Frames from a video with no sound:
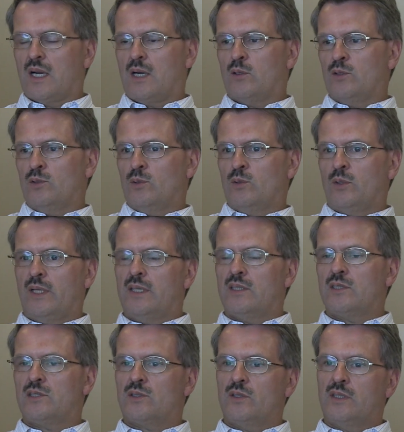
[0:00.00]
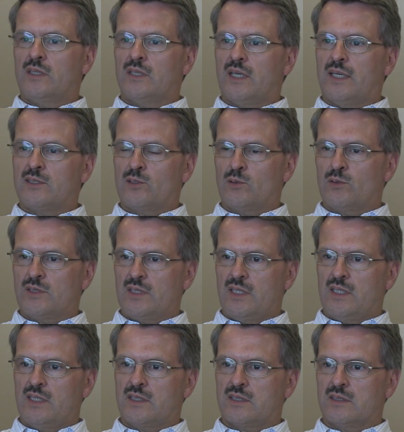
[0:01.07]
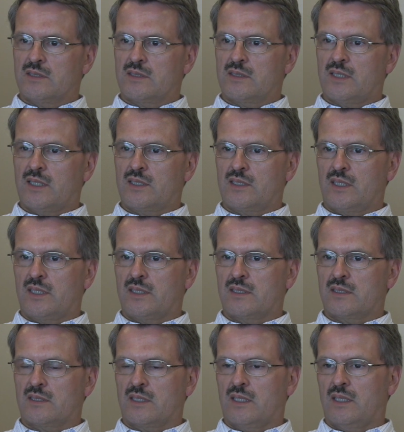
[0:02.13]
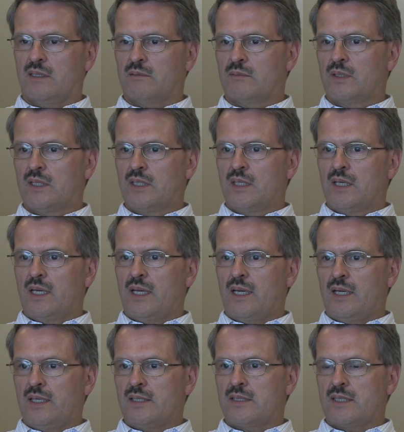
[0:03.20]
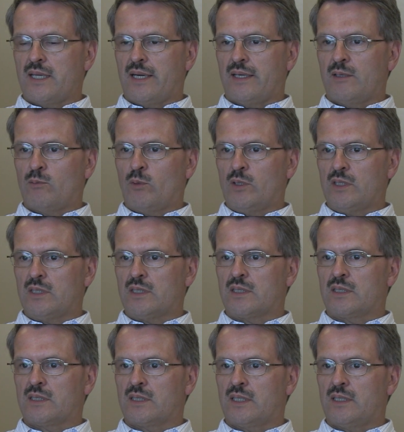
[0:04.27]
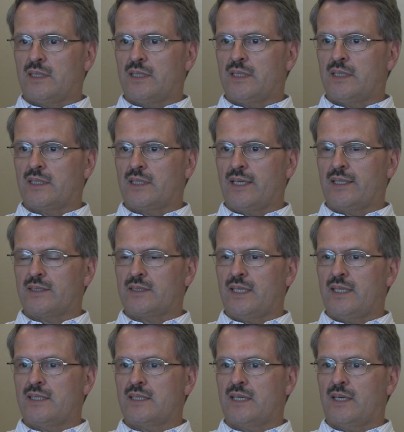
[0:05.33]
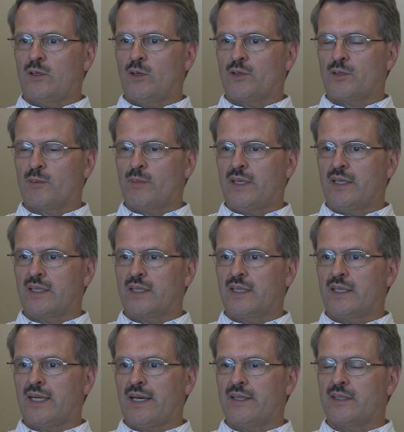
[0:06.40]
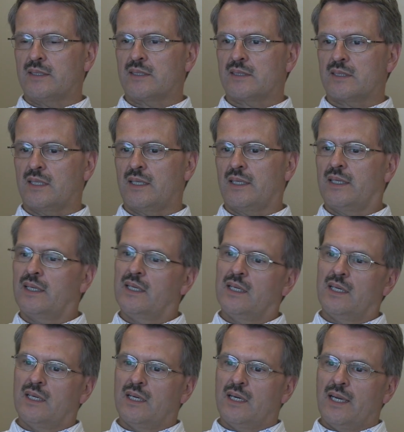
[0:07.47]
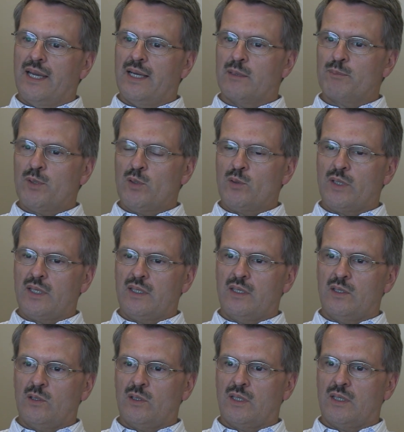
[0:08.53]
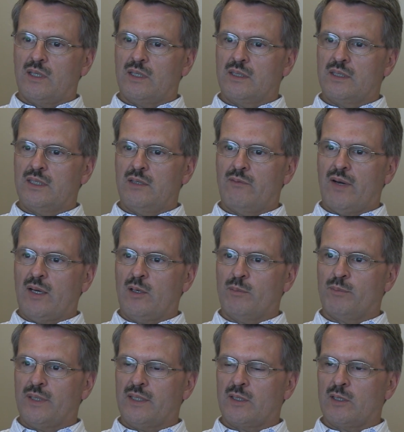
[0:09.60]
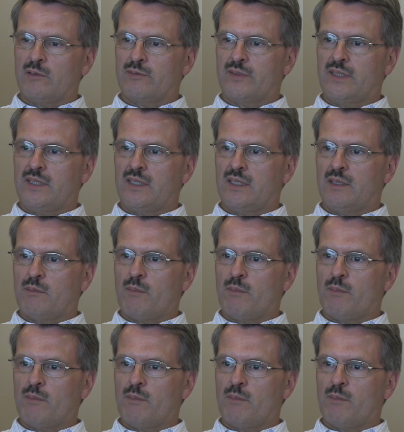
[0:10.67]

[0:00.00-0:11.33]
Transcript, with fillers: How do industry associations such as uh ACI World and ACI North America and others uh, help you in your development of the uh,